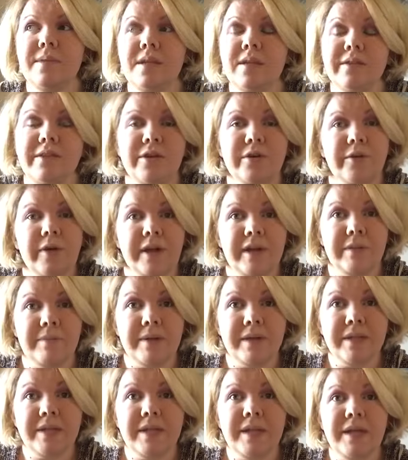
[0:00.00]
their
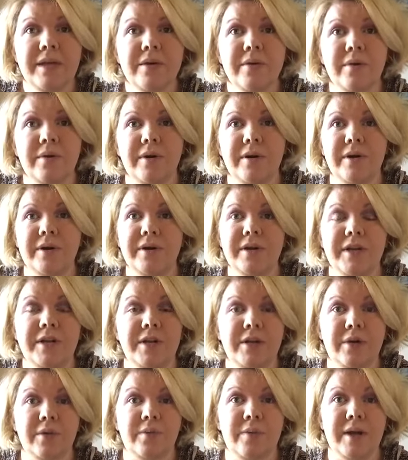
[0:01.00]
credibility, or
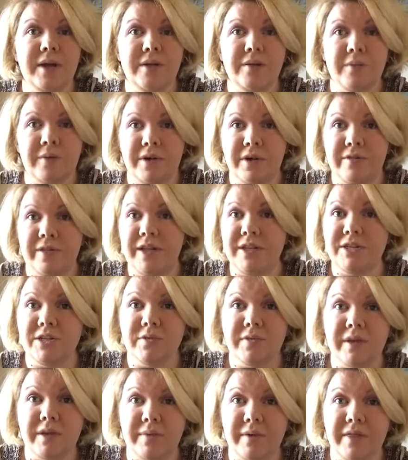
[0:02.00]
what are they
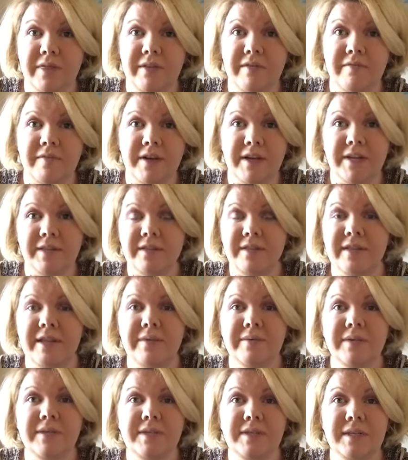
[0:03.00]
doing with the funding that they
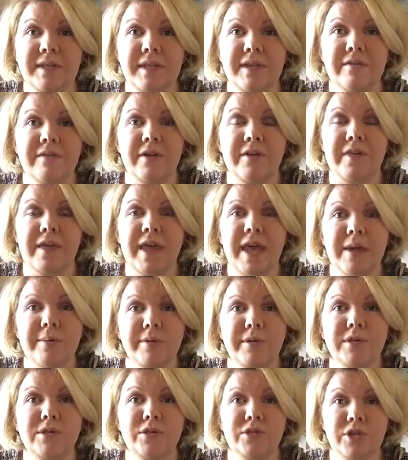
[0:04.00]
receive? Are they
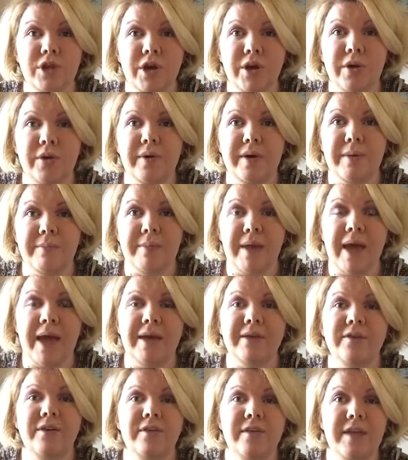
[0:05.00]
able to show
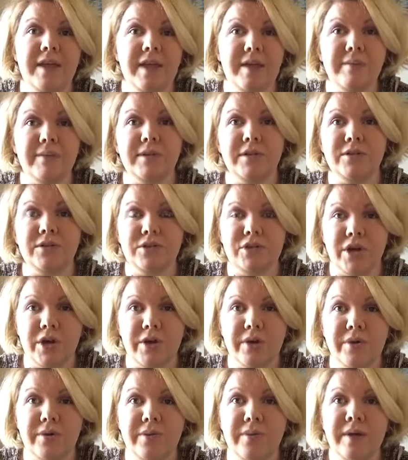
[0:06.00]
impact? Are they able to
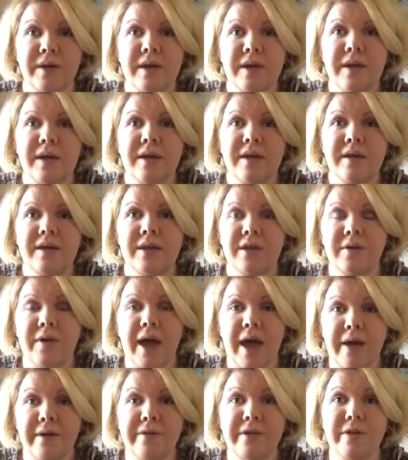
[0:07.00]
show
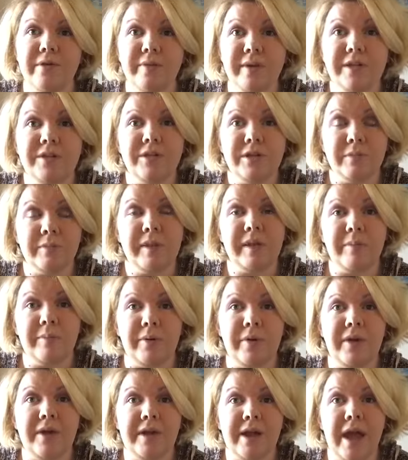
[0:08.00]
how they're reaching
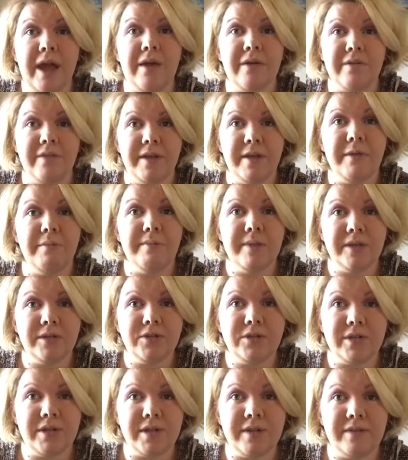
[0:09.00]
people and how their
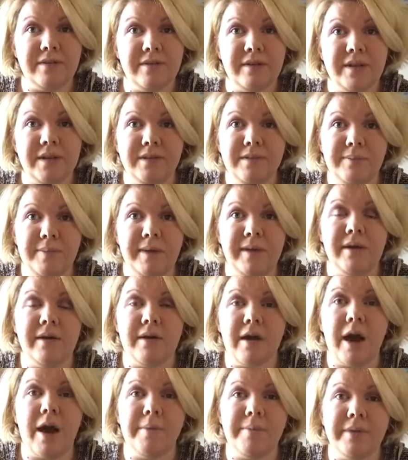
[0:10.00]
mission is being
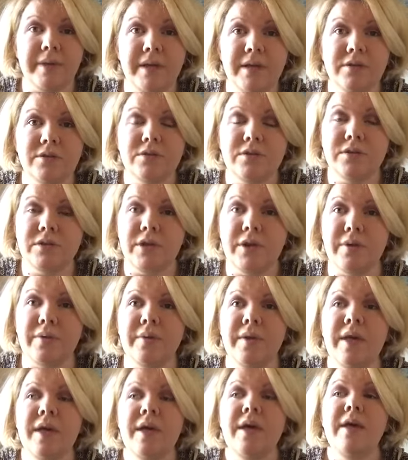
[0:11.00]
accomplished? So
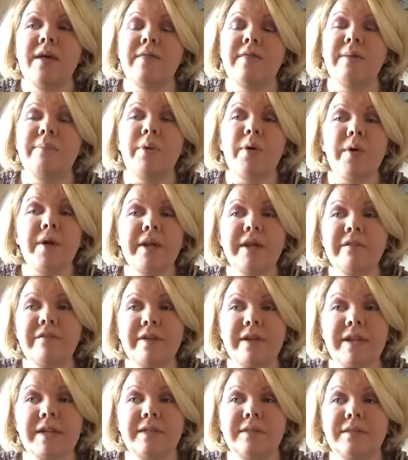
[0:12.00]
the point of
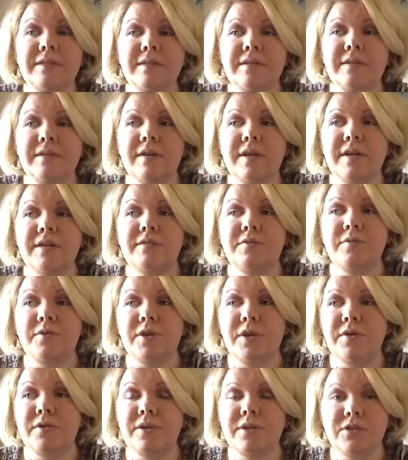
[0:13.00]
it is for
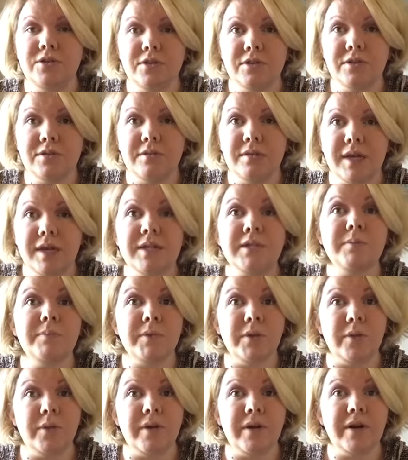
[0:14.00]
you to just
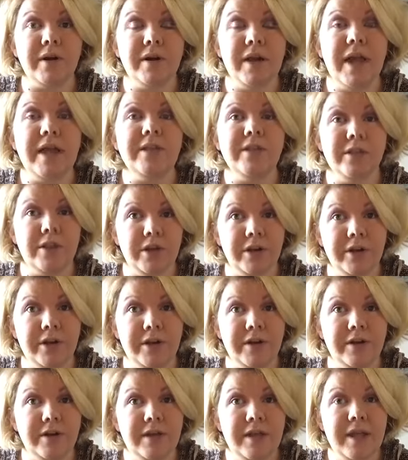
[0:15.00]
explore and
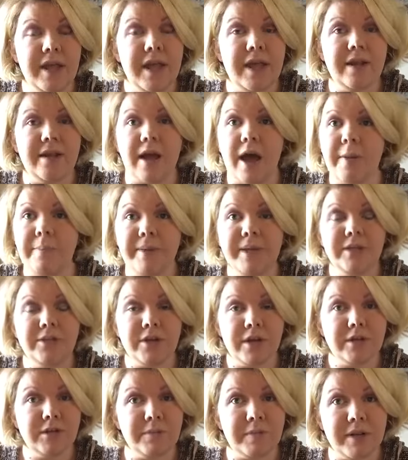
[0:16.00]
learn and not be
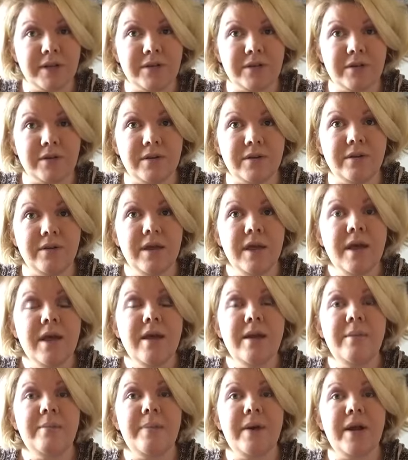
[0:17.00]
judgmental.
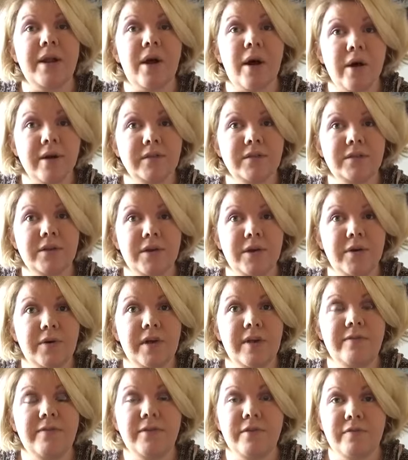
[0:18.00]
But also,
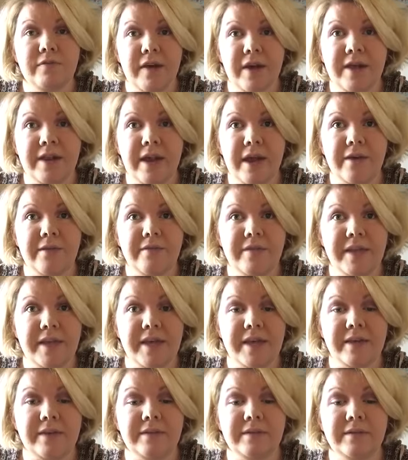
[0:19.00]
if you find out
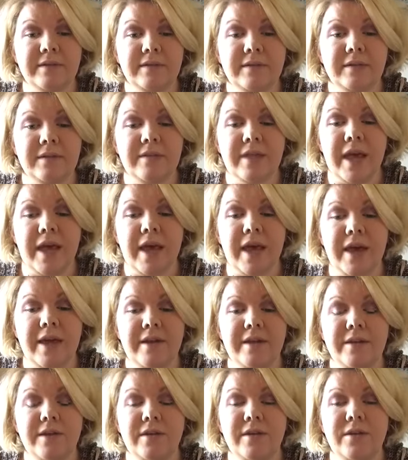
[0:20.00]
things that
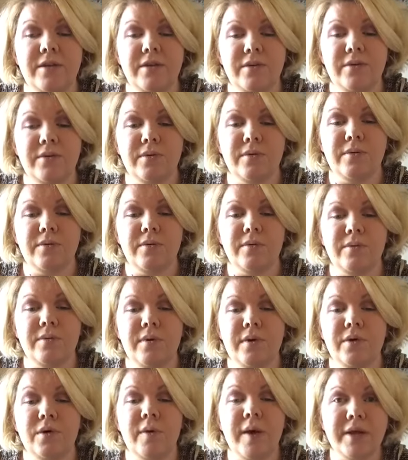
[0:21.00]
you
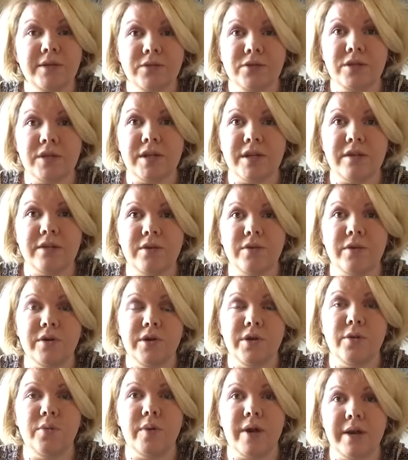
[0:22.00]
question or
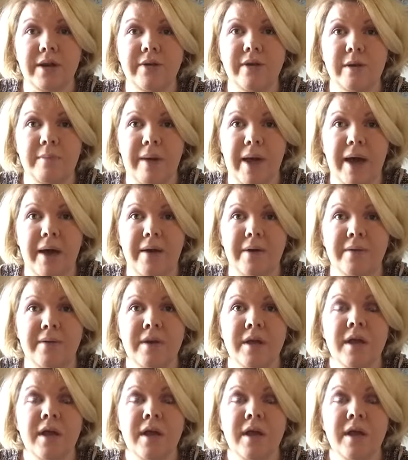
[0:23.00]
you wonder about,